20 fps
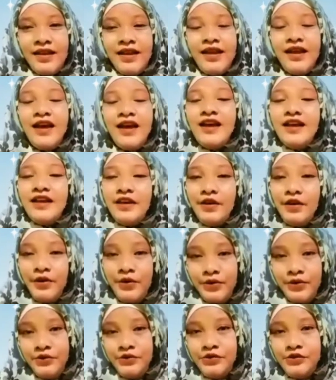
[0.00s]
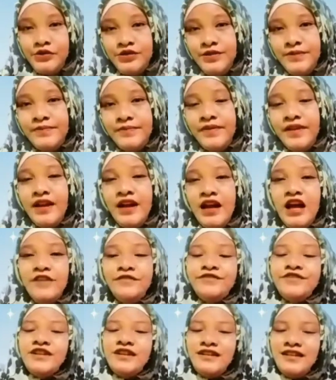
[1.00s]
I hope
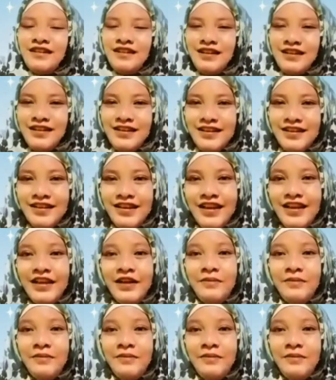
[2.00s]
after learning